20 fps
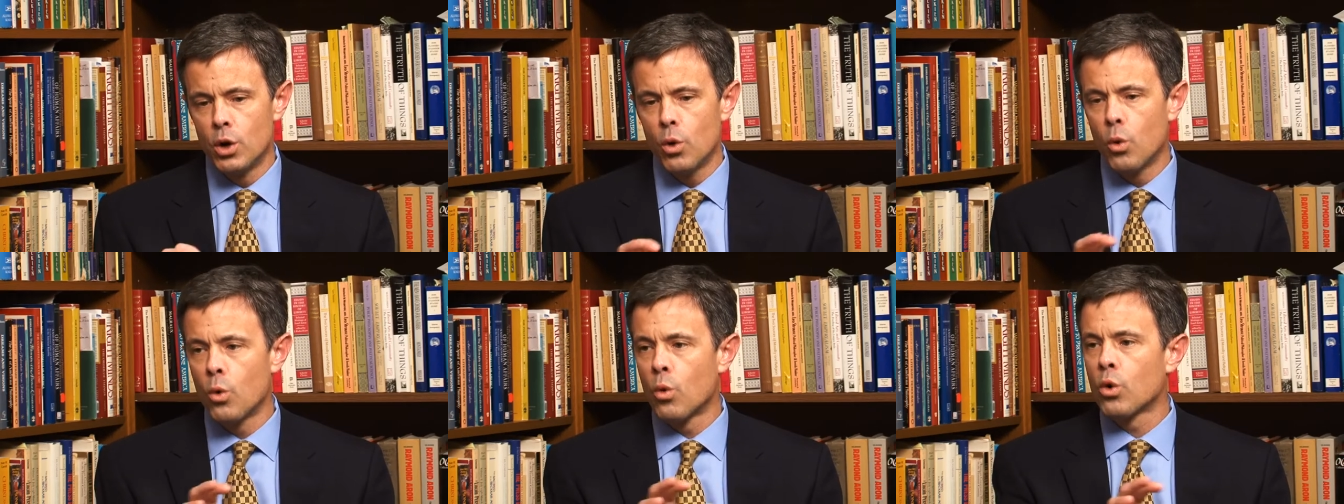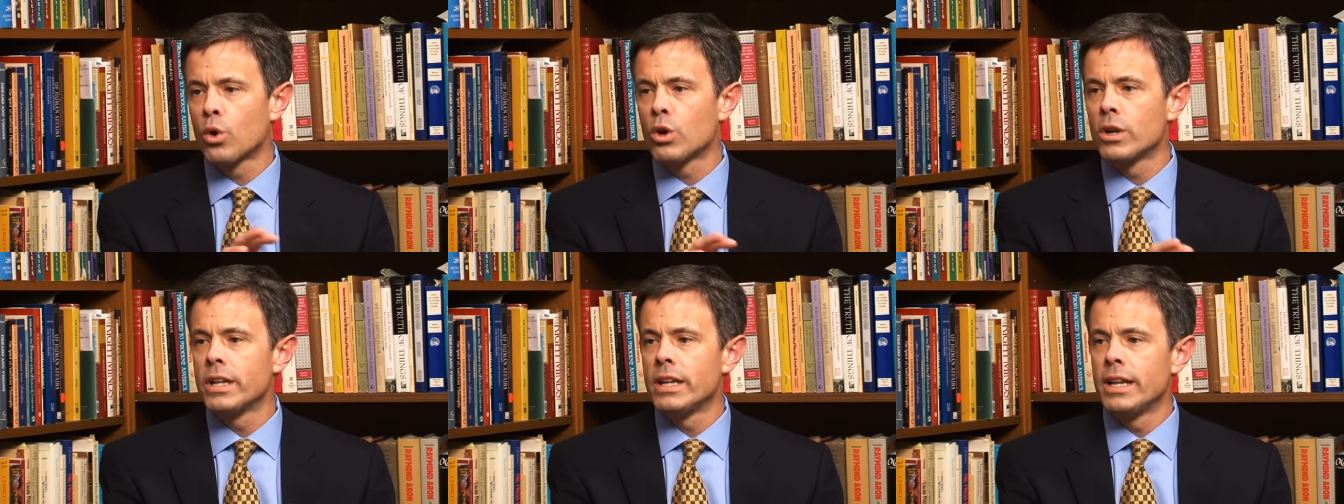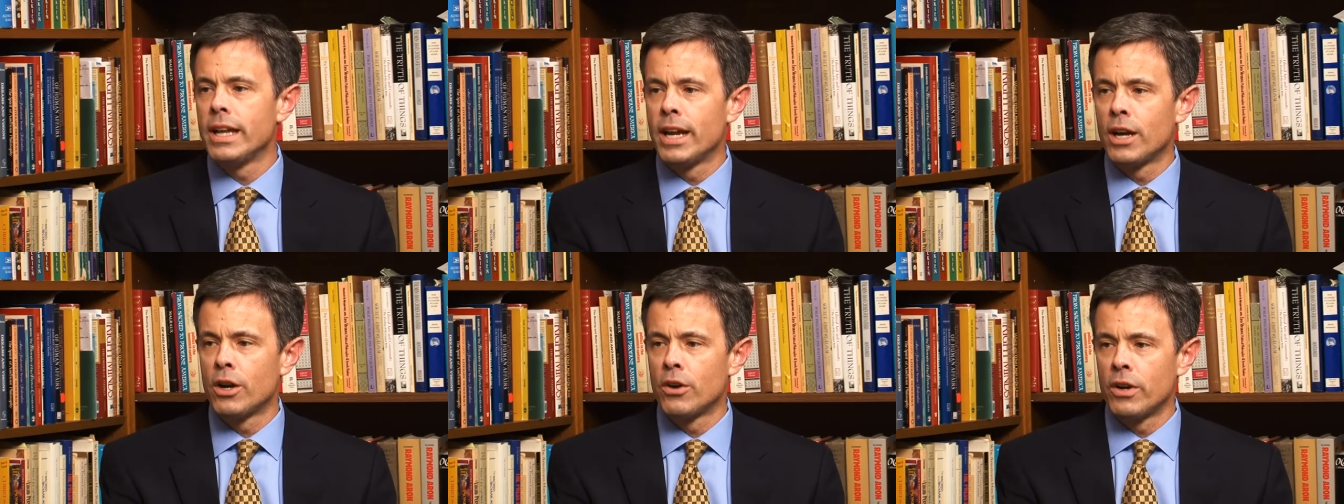
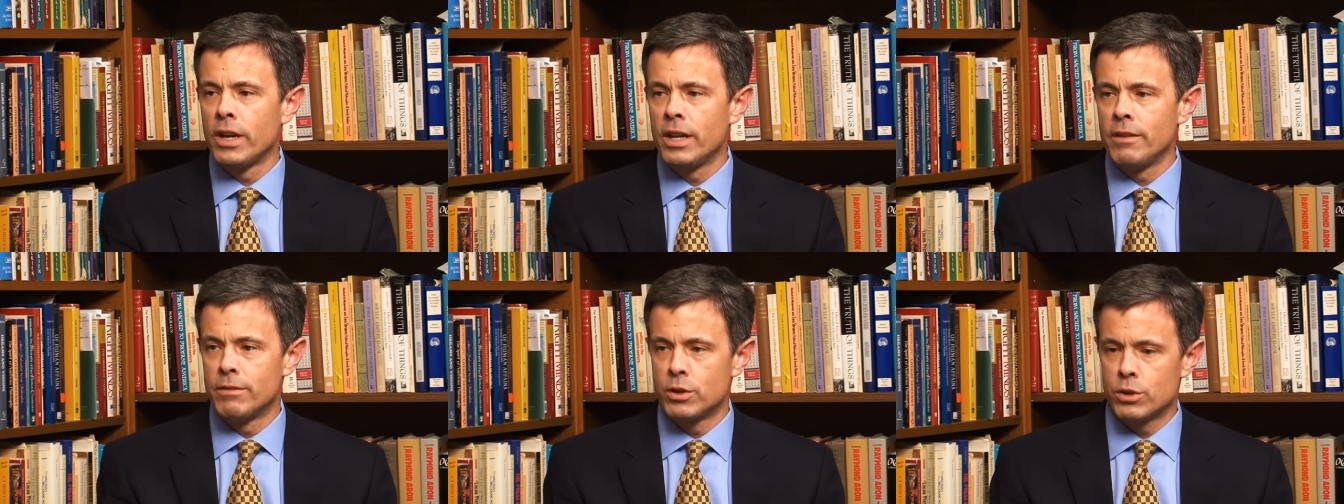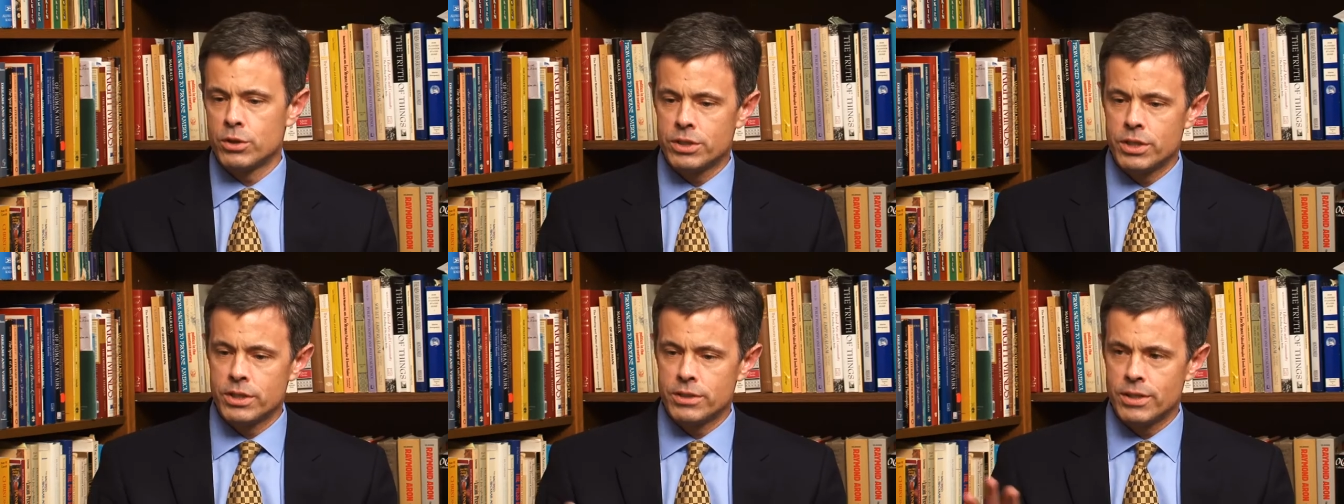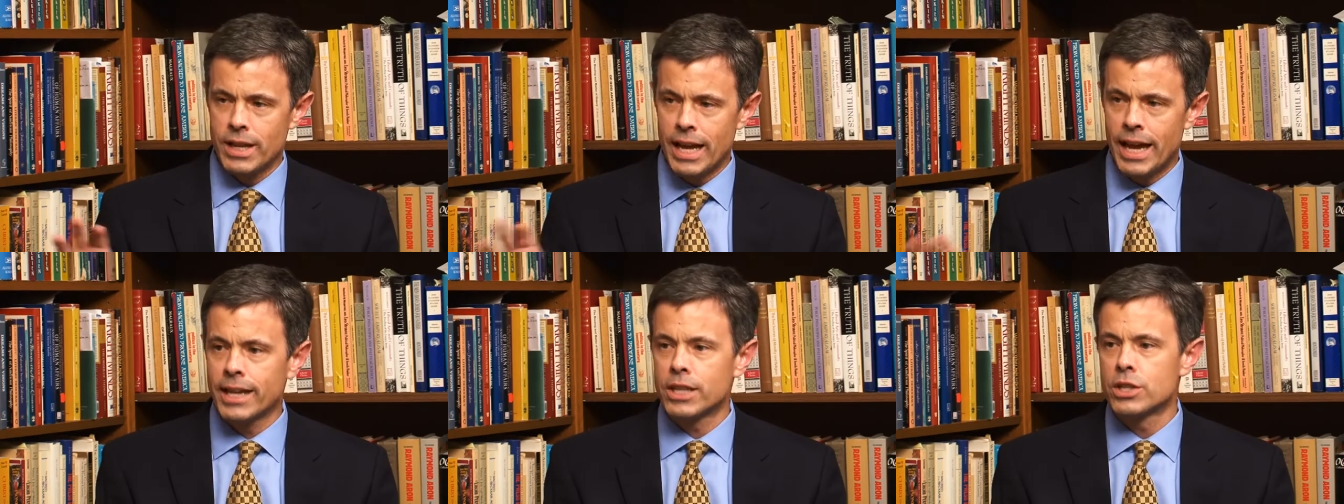ordinary
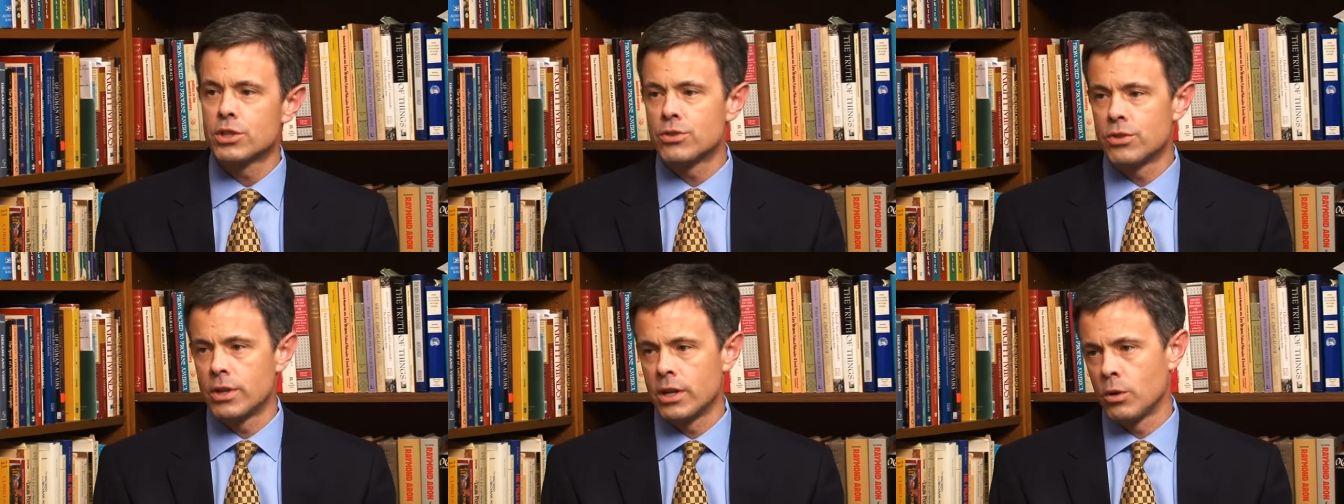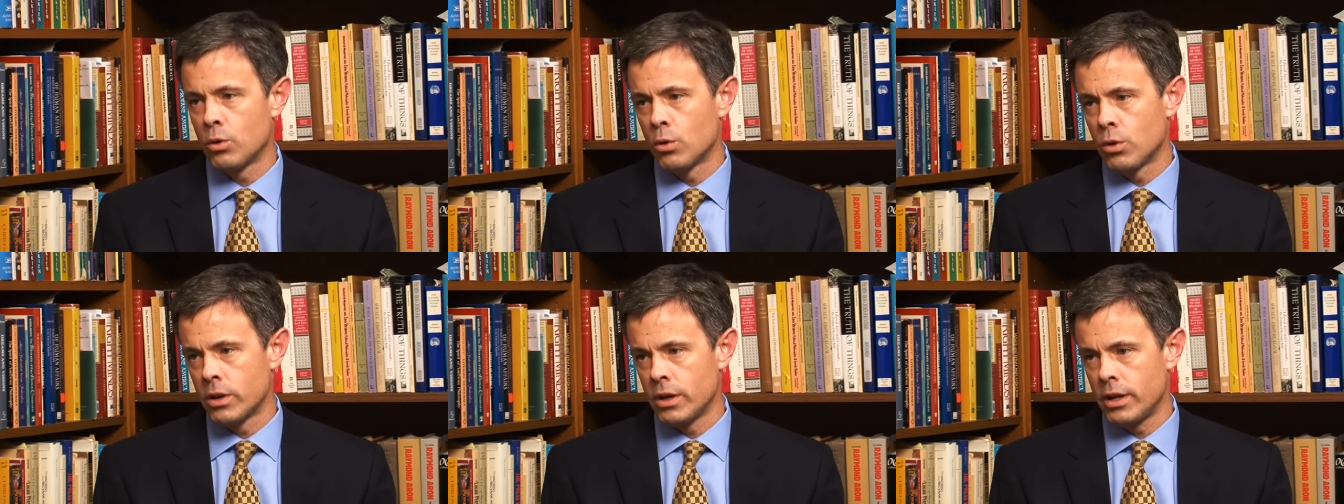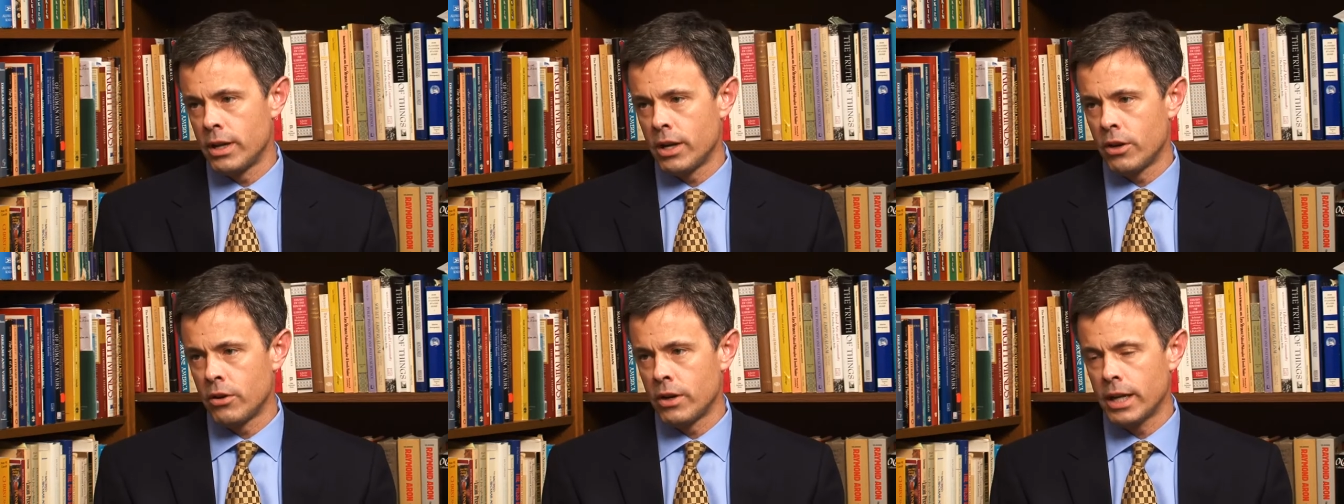versus
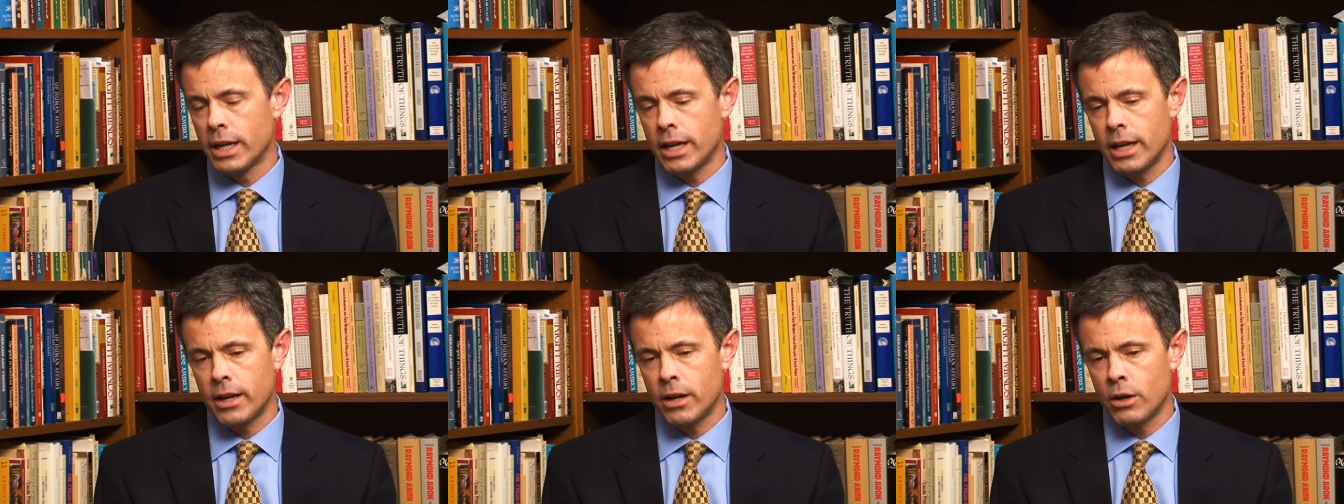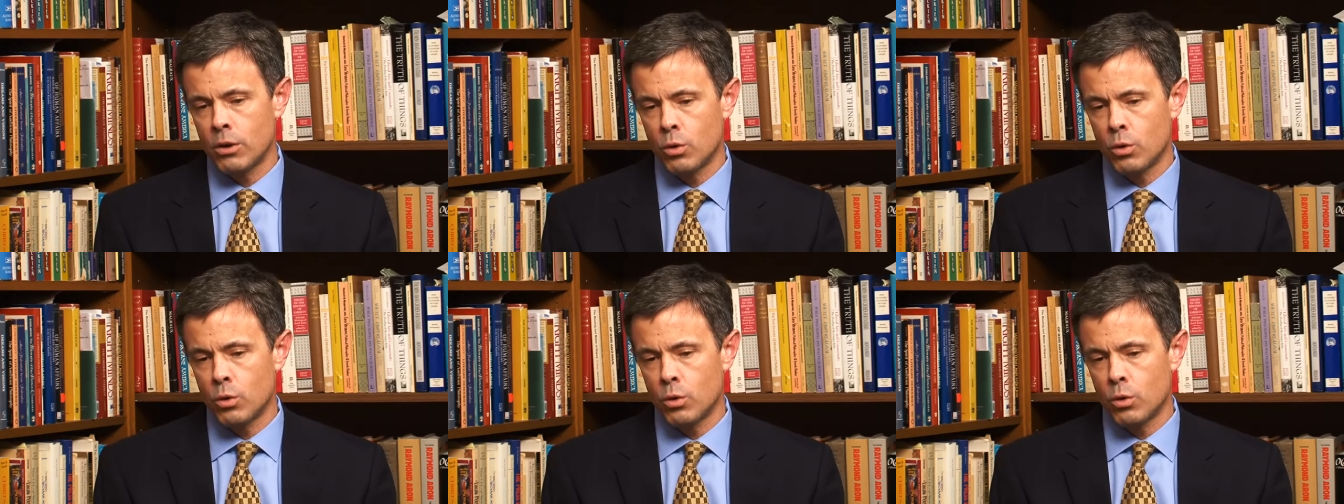extraordinary care,